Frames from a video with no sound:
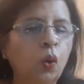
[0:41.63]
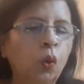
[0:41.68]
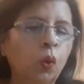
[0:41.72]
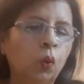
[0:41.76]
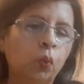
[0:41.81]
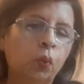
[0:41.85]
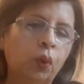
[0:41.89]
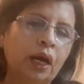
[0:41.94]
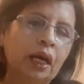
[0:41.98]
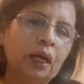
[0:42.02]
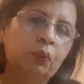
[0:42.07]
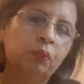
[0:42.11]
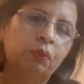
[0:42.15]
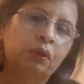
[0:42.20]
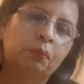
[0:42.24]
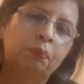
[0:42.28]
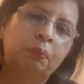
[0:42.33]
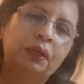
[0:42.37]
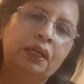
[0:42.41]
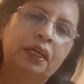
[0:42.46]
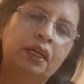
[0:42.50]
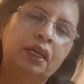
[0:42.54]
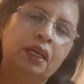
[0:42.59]
why we
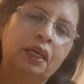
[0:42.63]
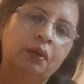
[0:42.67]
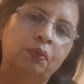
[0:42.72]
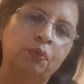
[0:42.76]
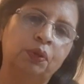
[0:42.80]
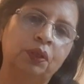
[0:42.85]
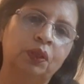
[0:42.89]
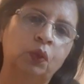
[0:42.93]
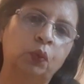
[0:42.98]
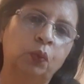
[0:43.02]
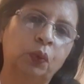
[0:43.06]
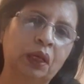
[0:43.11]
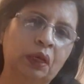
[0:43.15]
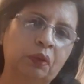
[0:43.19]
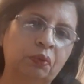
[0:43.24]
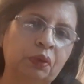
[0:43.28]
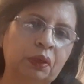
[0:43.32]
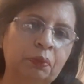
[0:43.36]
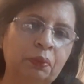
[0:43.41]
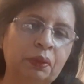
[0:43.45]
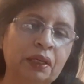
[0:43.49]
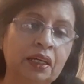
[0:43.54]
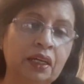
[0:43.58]
behave in the way
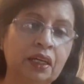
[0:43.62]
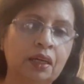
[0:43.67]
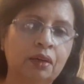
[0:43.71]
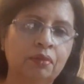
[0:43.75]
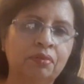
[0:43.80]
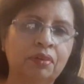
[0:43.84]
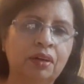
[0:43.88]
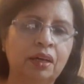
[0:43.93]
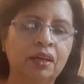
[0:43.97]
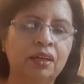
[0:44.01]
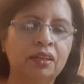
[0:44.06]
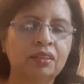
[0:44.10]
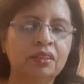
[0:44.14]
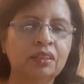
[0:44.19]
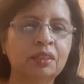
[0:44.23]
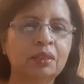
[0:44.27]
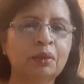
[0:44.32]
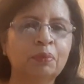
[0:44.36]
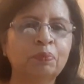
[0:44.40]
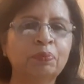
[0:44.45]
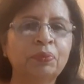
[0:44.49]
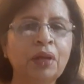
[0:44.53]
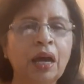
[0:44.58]
we behave. And
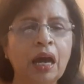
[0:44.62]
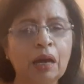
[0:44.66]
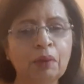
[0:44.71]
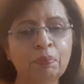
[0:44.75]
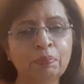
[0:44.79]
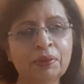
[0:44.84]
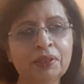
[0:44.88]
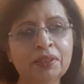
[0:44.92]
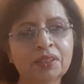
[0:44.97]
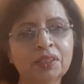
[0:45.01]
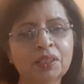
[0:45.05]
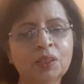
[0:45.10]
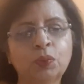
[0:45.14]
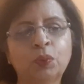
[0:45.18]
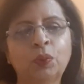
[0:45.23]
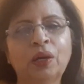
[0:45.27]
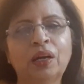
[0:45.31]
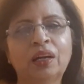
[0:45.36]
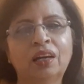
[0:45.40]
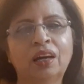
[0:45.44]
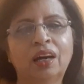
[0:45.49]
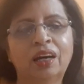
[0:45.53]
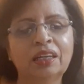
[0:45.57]
happiness,
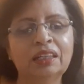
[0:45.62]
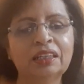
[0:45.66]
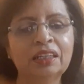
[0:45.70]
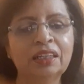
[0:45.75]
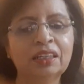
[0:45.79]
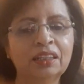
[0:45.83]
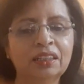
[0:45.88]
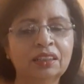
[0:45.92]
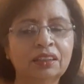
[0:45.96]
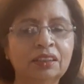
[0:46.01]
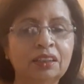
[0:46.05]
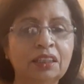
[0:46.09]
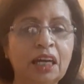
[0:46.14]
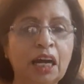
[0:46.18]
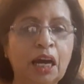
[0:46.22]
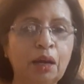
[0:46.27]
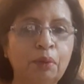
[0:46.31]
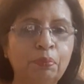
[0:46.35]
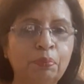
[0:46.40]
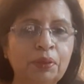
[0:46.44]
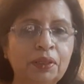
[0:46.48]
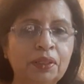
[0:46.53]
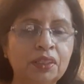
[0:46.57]
well, I think
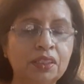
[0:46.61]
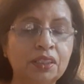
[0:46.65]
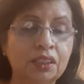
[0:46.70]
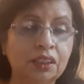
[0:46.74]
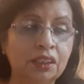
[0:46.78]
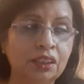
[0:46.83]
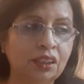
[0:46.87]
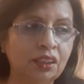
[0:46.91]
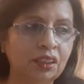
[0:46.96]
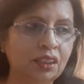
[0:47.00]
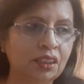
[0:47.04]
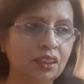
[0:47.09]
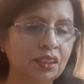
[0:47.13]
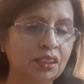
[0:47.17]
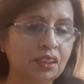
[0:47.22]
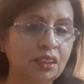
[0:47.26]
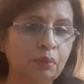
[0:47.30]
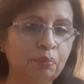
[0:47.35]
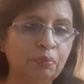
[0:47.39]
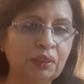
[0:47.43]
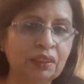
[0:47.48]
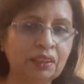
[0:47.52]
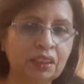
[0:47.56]
happiness is
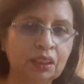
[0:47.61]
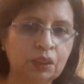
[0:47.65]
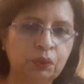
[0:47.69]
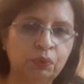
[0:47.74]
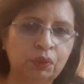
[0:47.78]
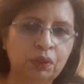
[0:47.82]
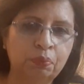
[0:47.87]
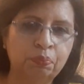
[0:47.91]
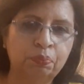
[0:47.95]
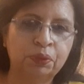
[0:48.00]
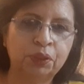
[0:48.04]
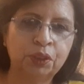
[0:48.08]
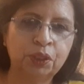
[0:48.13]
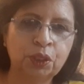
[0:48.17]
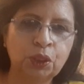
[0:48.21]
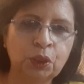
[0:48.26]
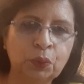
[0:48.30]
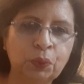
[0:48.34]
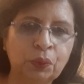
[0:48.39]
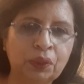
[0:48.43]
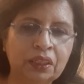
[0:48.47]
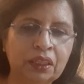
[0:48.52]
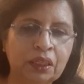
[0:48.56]
something that we are
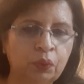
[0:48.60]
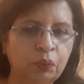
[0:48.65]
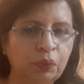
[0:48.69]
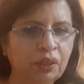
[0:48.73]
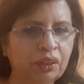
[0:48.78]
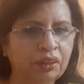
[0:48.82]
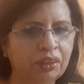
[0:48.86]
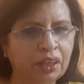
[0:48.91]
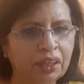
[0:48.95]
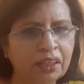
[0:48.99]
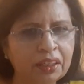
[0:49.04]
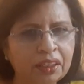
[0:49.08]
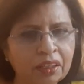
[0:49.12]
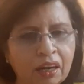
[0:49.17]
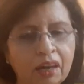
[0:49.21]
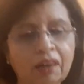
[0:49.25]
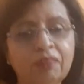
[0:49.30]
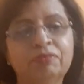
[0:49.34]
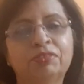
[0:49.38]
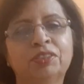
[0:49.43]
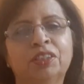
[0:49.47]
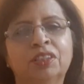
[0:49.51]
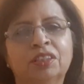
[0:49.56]
pursuing and we are running
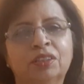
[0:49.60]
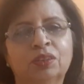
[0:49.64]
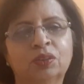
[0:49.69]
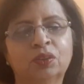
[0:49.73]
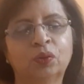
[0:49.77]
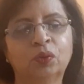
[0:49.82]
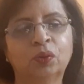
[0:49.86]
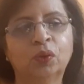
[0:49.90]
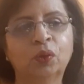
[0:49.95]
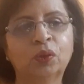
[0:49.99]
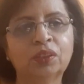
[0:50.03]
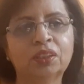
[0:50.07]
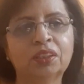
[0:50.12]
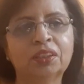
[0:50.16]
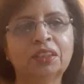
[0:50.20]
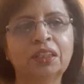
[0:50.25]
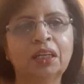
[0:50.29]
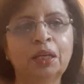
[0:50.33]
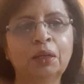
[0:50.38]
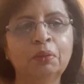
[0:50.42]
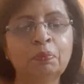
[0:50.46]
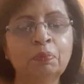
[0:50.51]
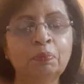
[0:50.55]
after all the
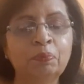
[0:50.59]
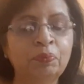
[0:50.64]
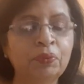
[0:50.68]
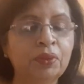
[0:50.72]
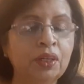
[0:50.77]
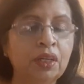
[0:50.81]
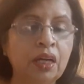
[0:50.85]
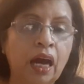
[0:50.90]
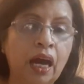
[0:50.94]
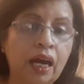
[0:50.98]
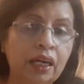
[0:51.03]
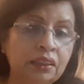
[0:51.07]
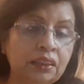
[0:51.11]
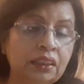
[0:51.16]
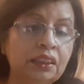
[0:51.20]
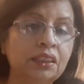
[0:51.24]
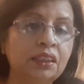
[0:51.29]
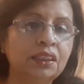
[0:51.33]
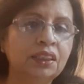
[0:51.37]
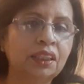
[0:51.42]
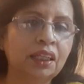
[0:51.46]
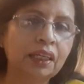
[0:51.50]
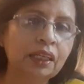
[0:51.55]
time, and
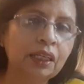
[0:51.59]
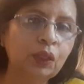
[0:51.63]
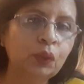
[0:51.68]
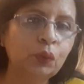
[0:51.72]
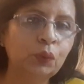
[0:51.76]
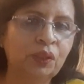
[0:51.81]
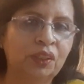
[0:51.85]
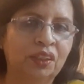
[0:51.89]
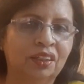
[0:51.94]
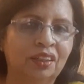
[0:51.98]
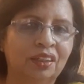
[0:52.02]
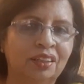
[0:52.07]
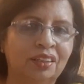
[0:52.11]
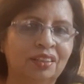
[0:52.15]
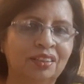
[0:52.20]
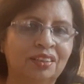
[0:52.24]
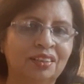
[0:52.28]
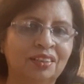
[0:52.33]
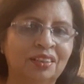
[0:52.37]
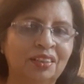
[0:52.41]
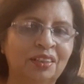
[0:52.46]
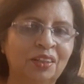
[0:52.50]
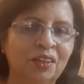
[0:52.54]
it is eluding
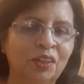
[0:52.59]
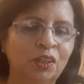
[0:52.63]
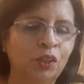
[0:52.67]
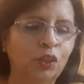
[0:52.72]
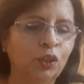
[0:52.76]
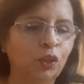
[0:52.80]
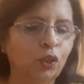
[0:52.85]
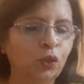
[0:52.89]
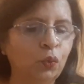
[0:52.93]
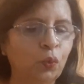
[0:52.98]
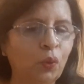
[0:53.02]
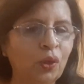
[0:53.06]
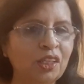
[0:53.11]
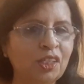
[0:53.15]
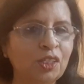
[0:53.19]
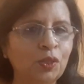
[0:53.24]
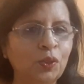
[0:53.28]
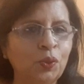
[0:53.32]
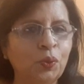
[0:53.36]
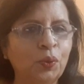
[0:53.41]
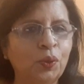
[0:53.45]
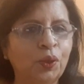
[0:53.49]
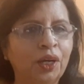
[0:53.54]
us.
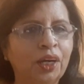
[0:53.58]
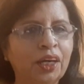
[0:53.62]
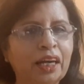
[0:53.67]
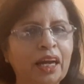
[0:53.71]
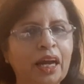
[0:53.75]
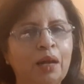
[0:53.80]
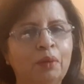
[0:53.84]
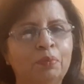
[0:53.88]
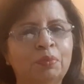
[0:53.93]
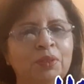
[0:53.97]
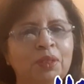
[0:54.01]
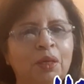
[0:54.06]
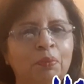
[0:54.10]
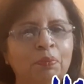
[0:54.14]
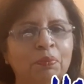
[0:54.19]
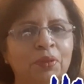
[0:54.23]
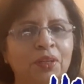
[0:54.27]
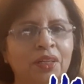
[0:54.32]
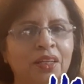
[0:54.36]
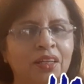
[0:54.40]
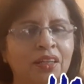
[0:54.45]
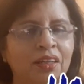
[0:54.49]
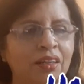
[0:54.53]
Once you grab
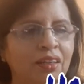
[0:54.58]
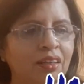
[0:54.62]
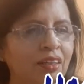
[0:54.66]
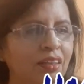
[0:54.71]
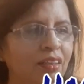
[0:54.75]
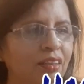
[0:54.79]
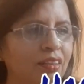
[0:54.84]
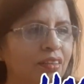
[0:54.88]
something,